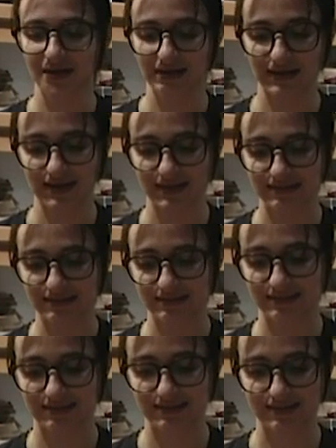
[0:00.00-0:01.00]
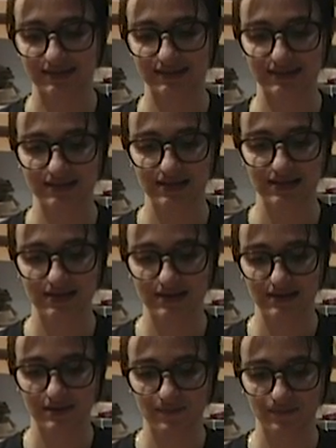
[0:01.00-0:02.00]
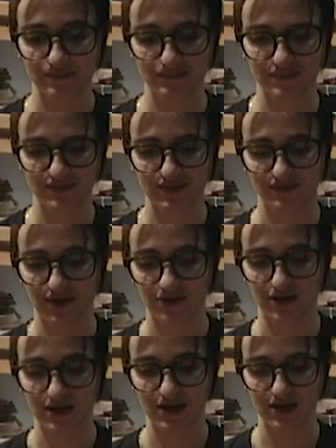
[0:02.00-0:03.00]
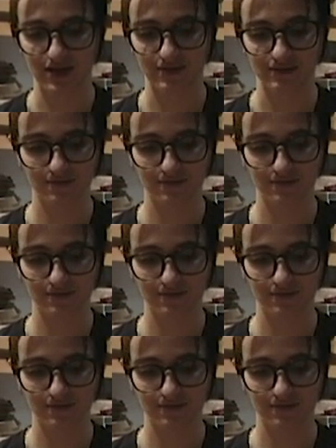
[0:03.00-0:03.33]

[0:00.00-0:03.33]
It's just very